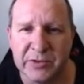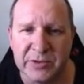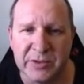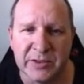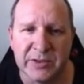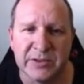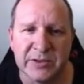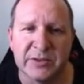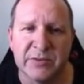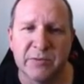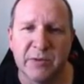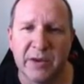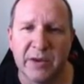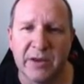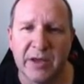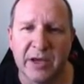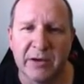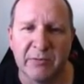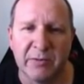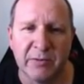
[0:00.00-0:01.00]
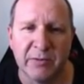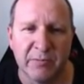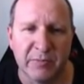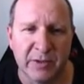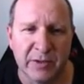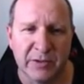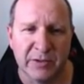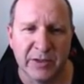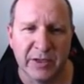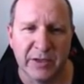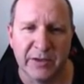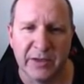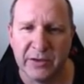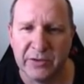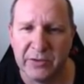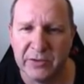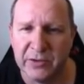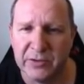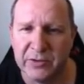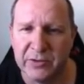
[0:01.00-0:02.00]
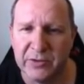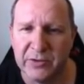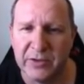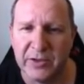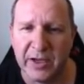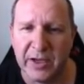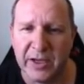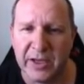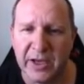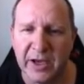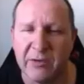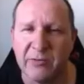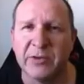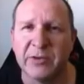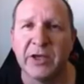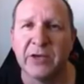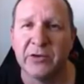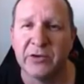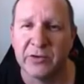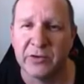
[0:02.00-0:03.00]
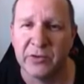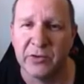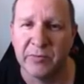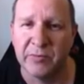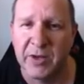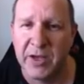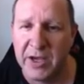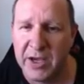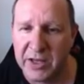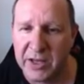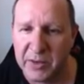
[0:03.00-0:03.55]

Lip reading: So this is where they would be looking at their unicorn. Okay, I want that unicorn.